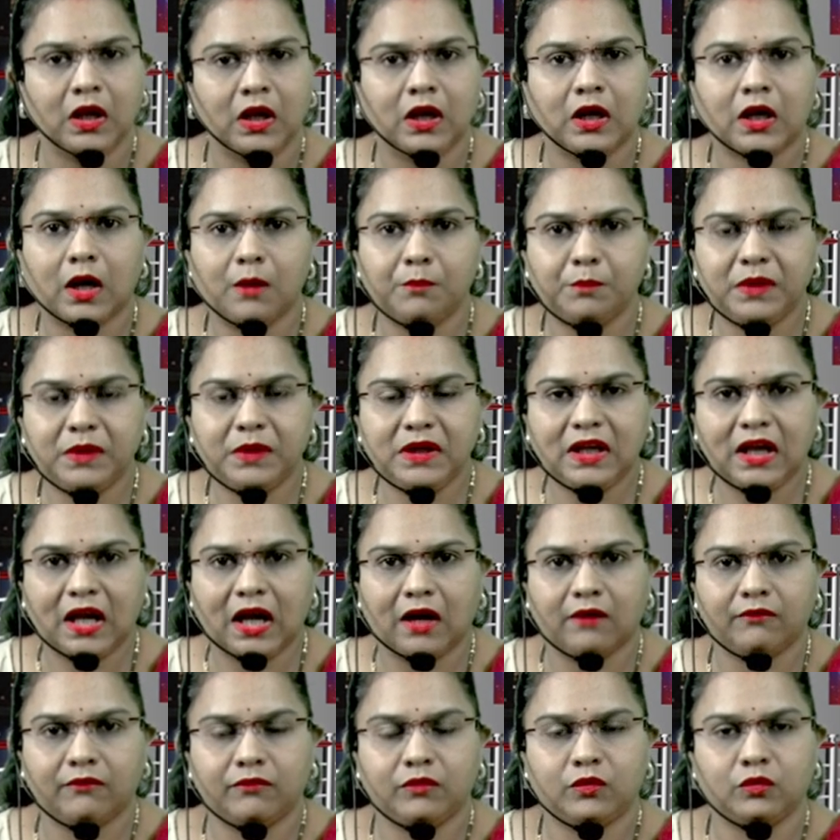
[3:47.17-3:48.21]
Company
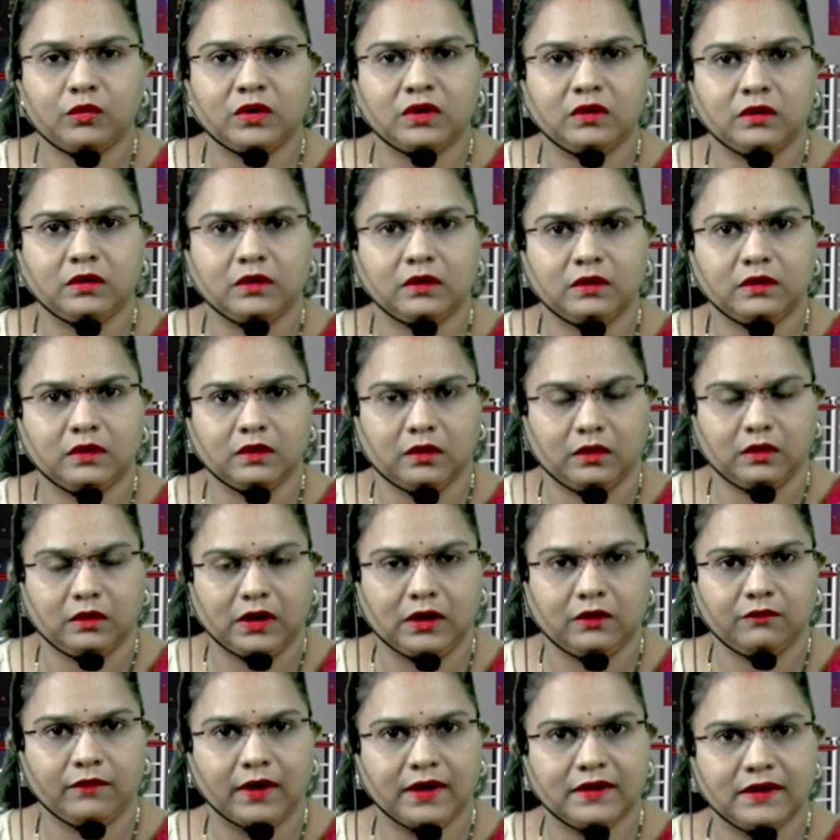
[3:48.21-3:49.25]
have to
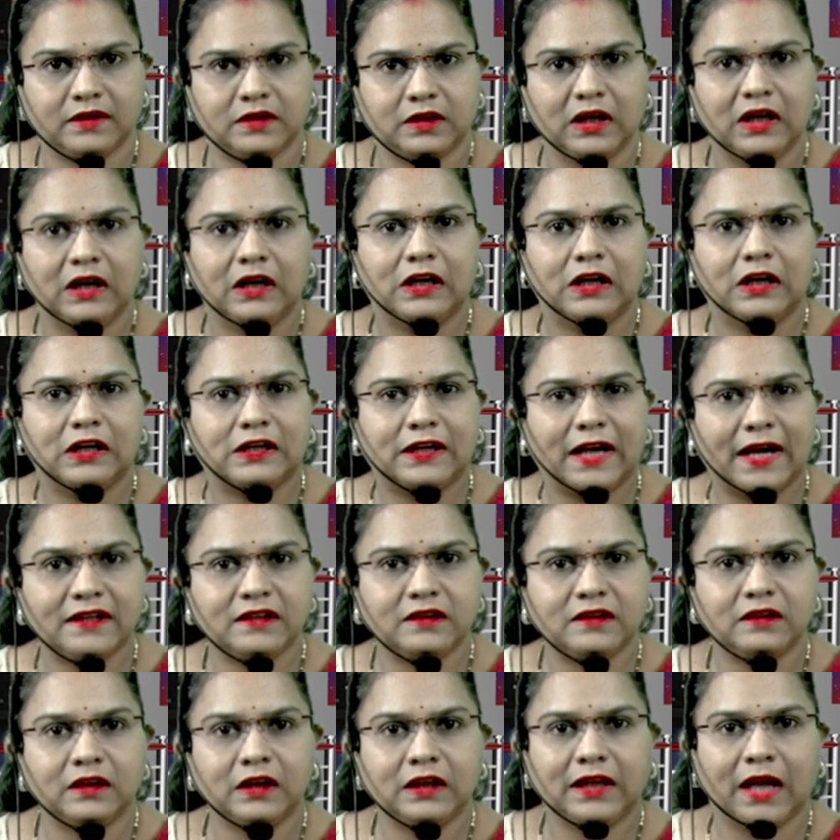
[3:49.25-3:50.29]
invest a
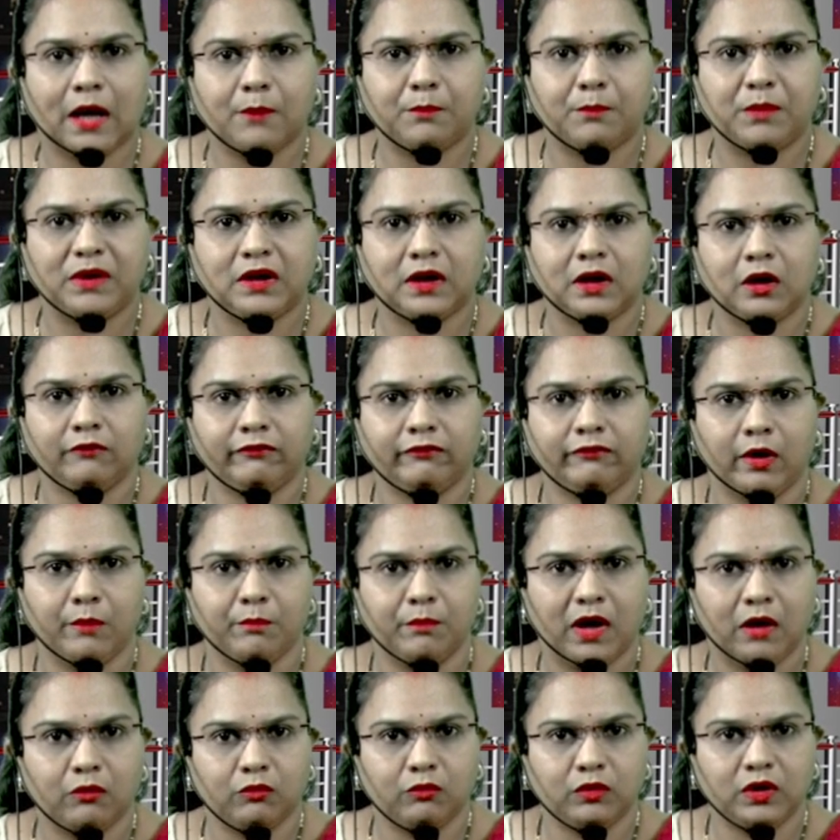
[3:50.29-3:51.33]
rational capital of
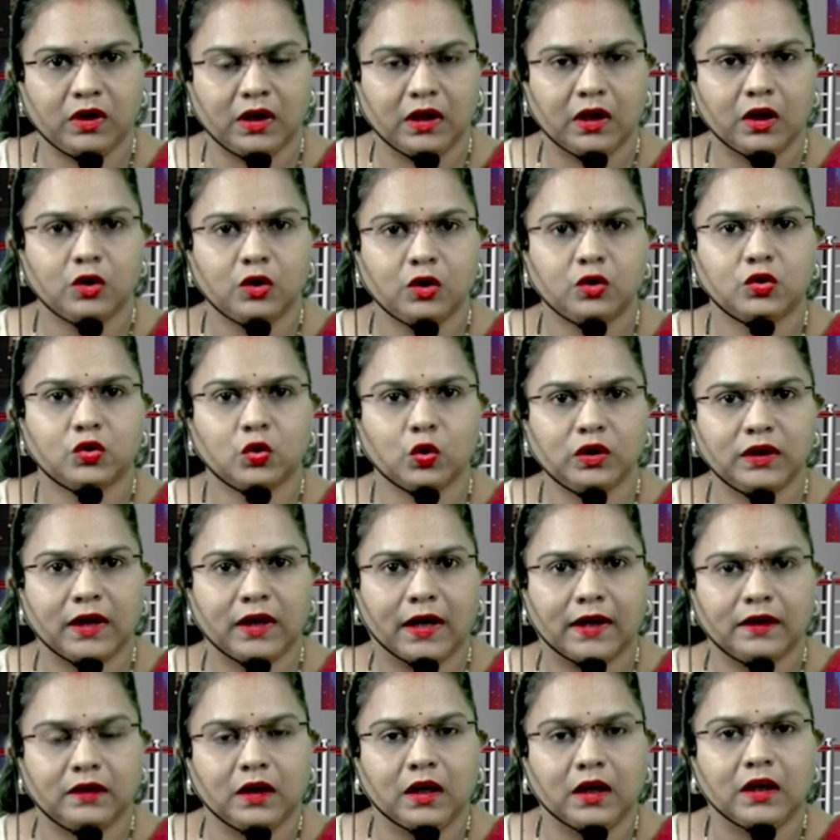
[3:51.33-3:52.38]
amount so
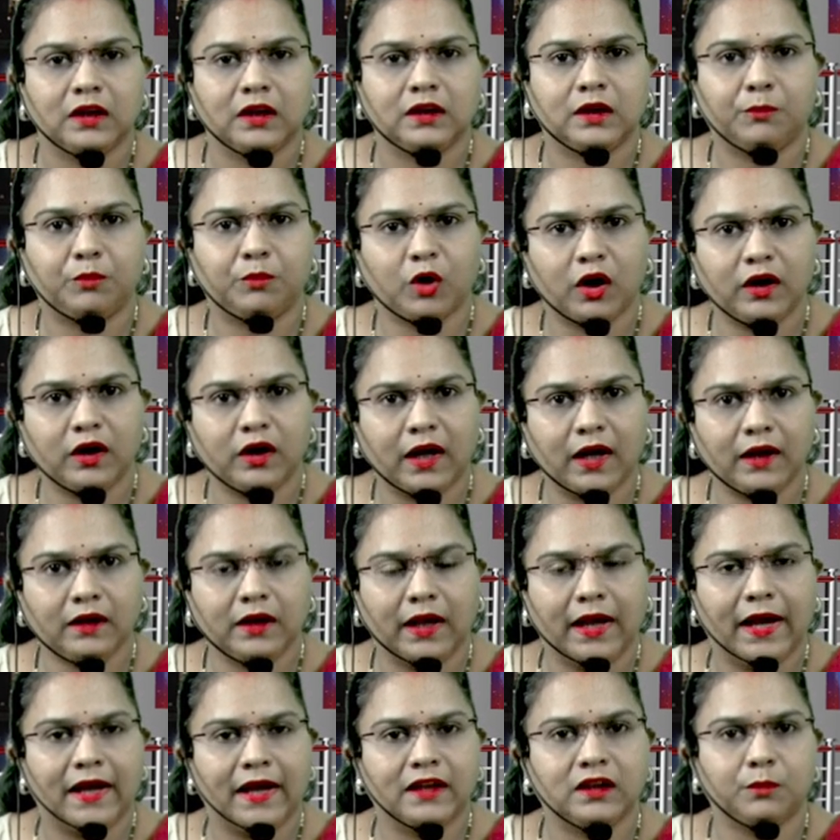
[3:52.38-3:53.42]
that the product
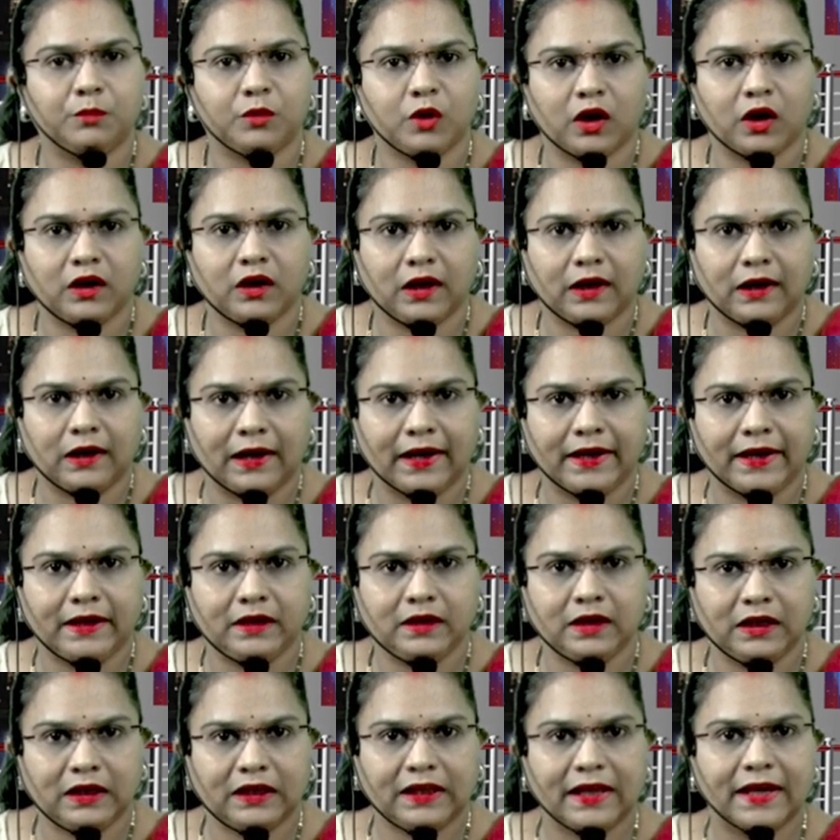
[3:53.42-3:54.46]
and the product
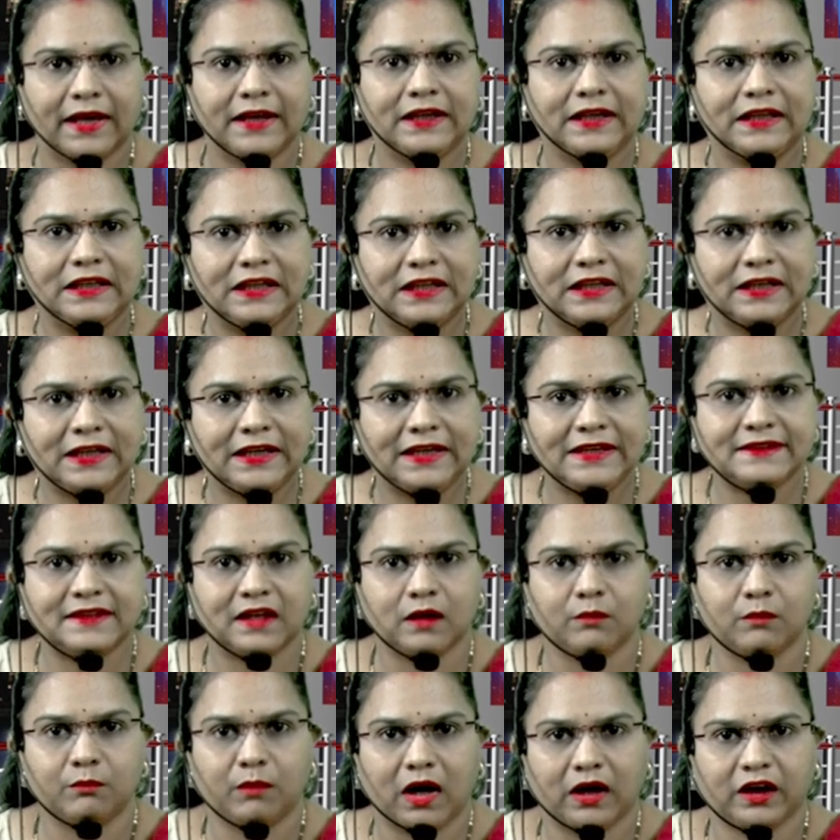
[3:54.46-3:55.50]
line can increase
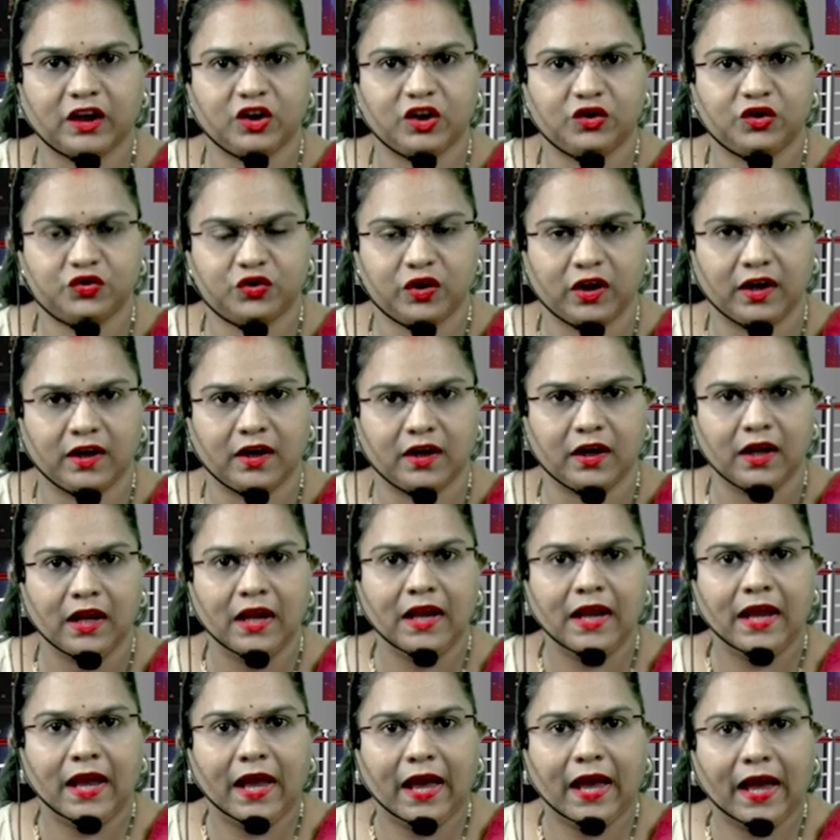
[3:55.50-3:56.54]
their market share
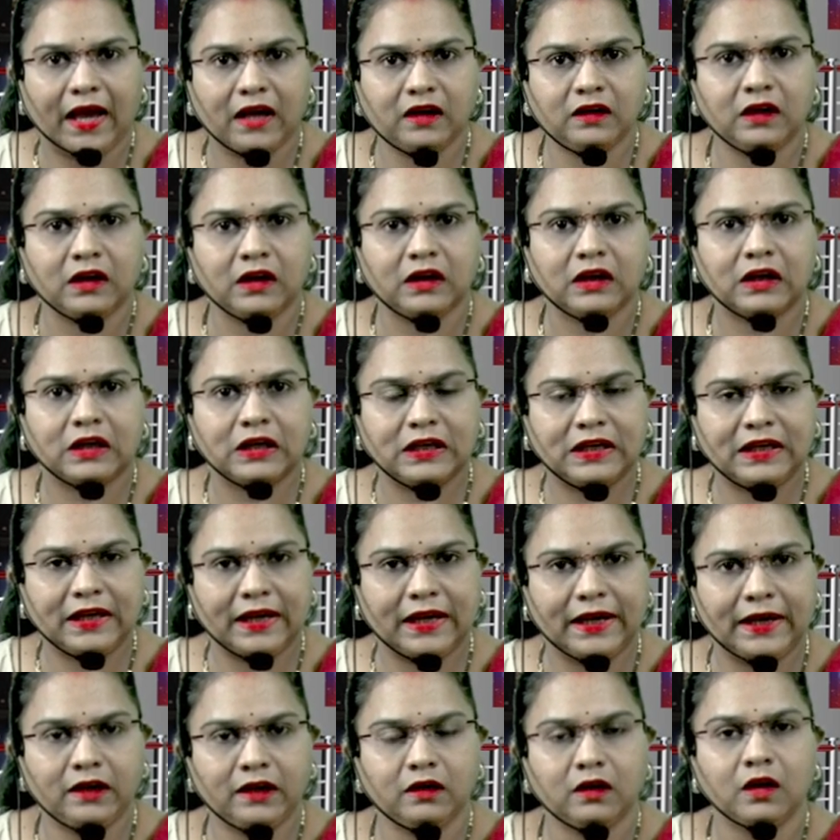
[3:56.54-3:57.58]
and
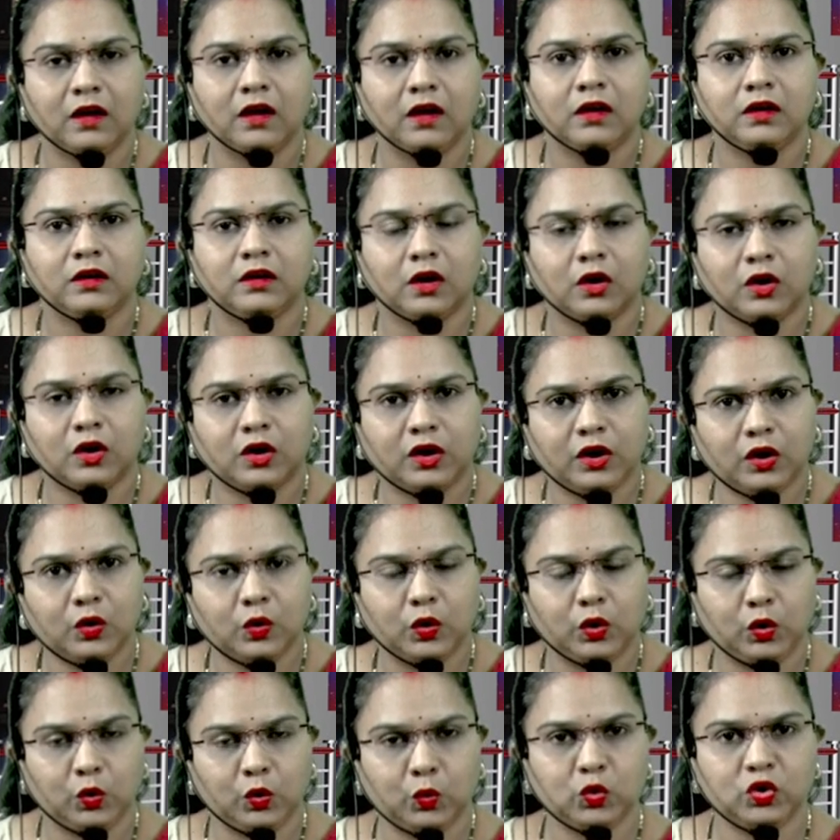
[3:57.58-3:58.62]
create the
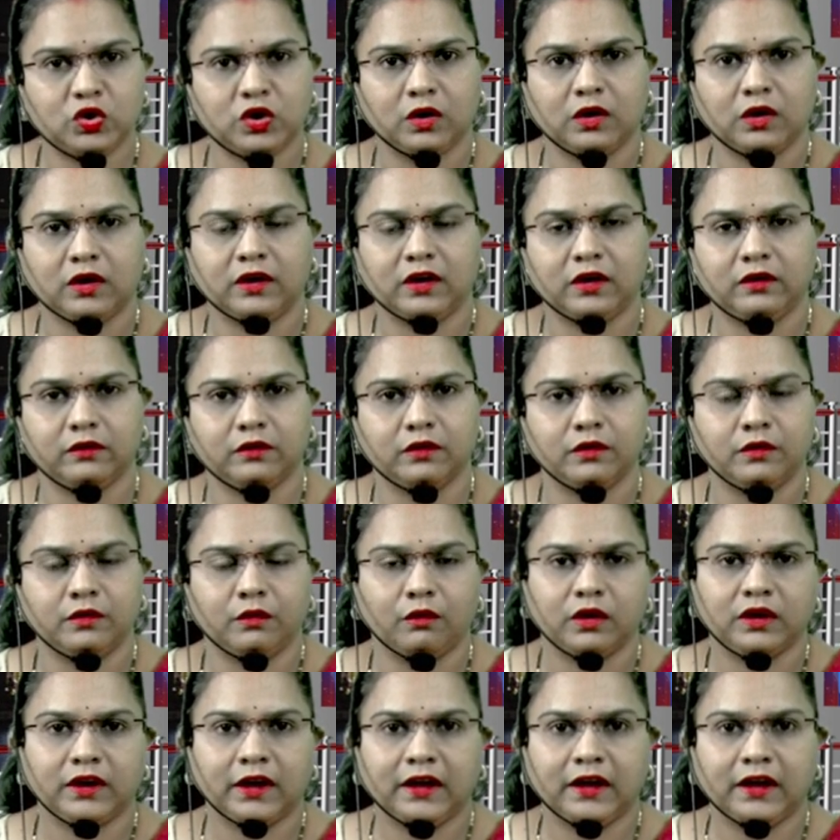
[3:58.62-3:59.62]
huge return on their